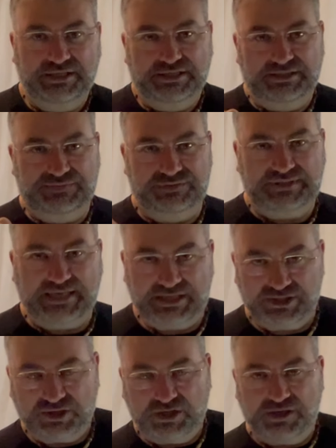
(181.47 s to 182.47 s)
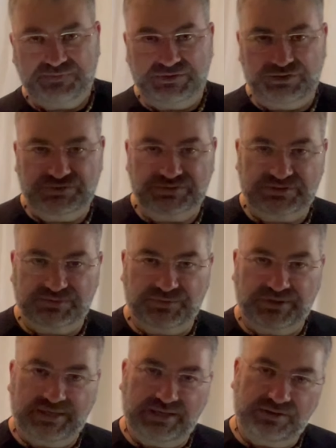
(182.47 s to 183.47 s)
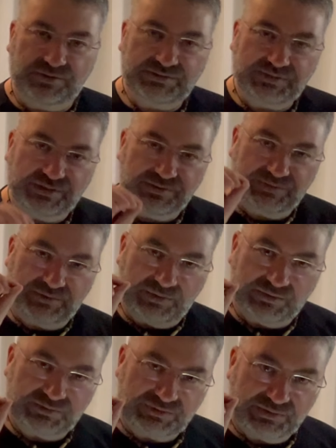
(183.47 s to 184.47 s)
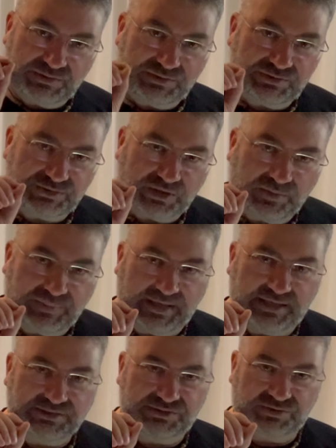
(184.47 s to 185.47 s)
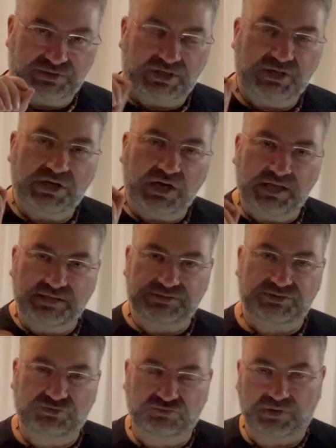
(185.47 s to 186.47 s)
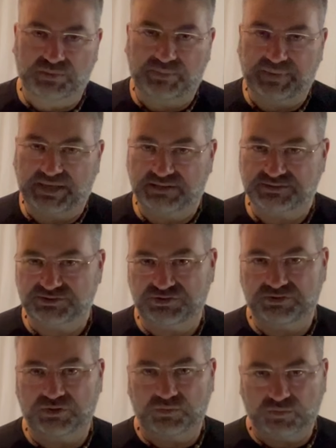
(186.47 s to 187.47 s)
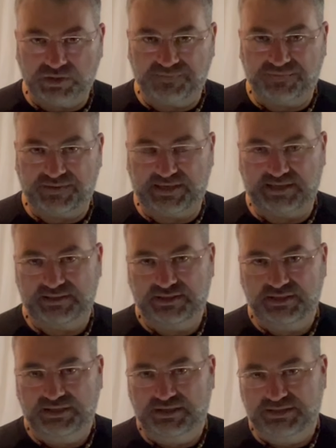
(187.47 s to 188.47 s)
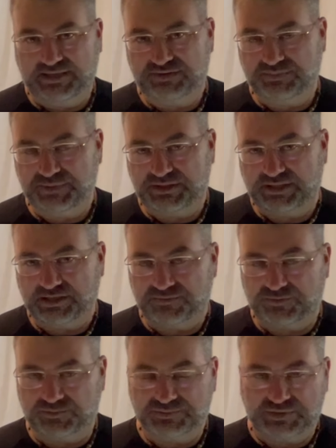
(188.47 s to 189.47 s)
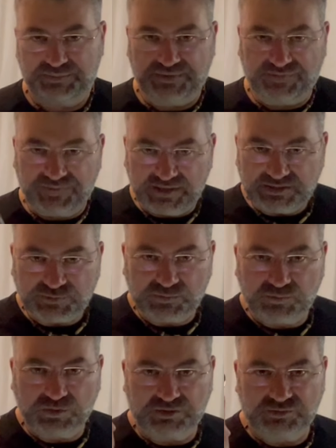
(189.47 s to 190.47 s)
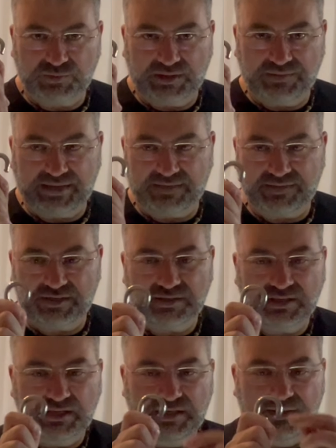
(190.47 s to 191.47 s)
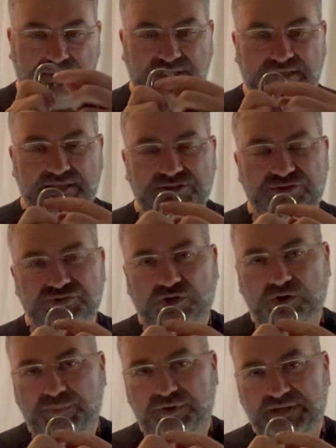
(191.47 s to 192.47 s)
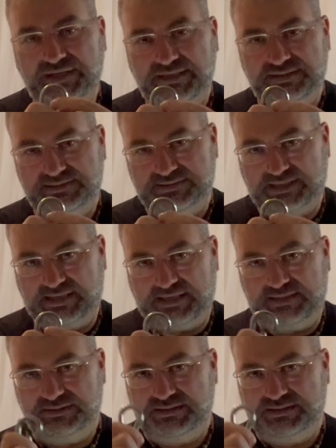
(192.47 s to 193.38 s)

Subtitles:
if you take it off and use it somewhere else, those little sharp edges are going to cut into your rubber bands, and you don't want that. You have to be careful. But this one works well down there, but it is sharp on the inside.